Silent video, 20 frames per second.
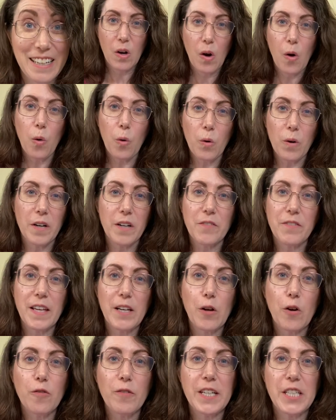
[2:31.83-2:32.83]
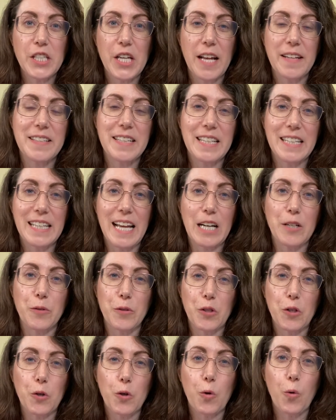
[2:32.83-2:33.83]
Or if they don't reach out to connect with
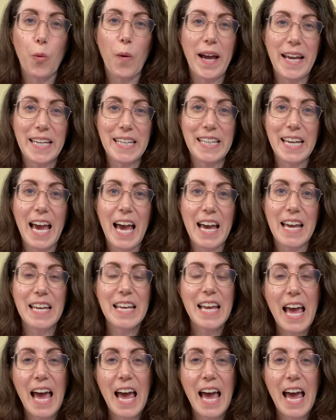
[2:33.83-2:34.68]
you quite yet,